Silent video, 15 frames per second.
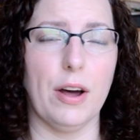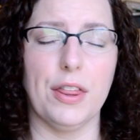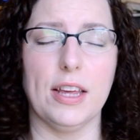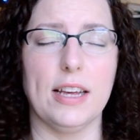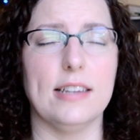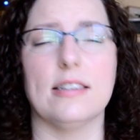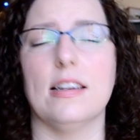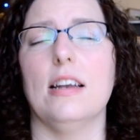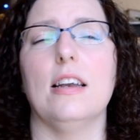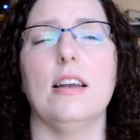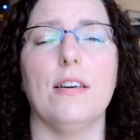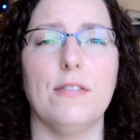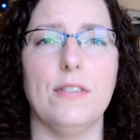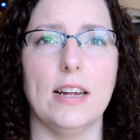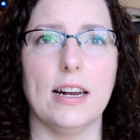I think it's a
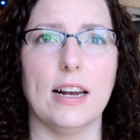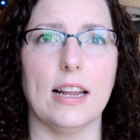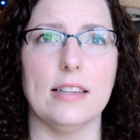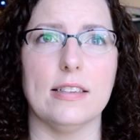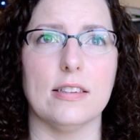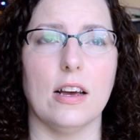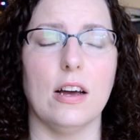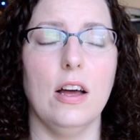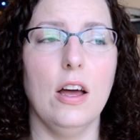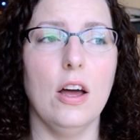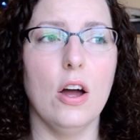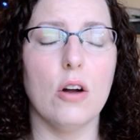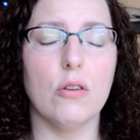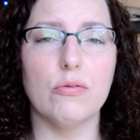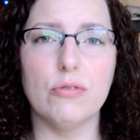lovely cleanser,
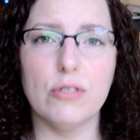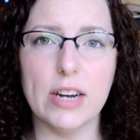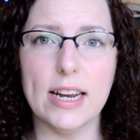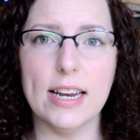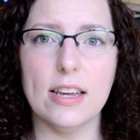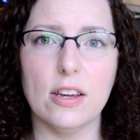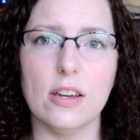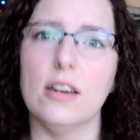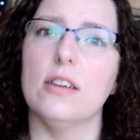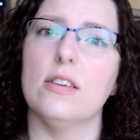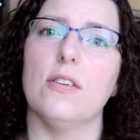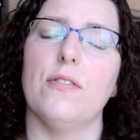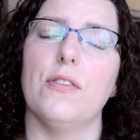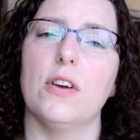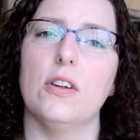really good
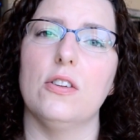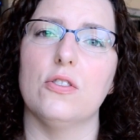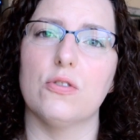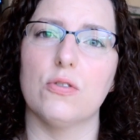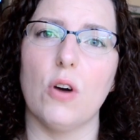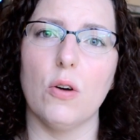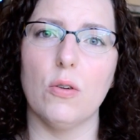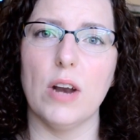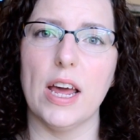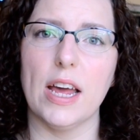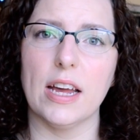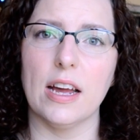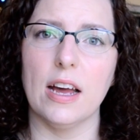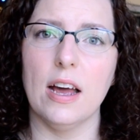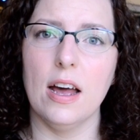for
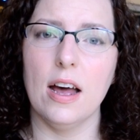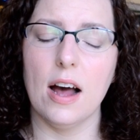controlling